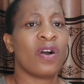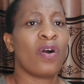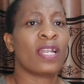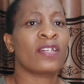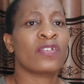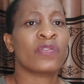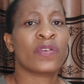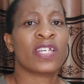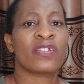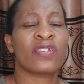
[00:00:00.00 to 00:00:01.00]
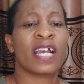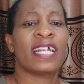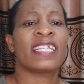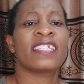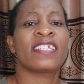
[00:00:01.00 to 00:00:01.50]
or a notification
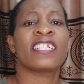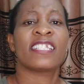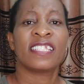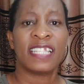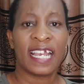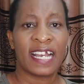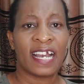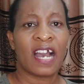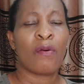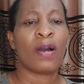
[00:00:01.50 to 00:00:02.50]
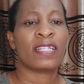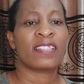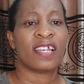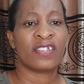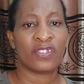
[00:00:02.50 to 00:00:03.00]
can easily take our
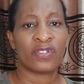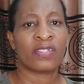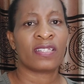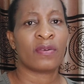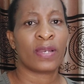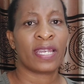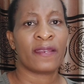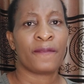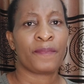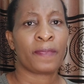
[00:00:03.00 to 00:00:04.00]
attentions away.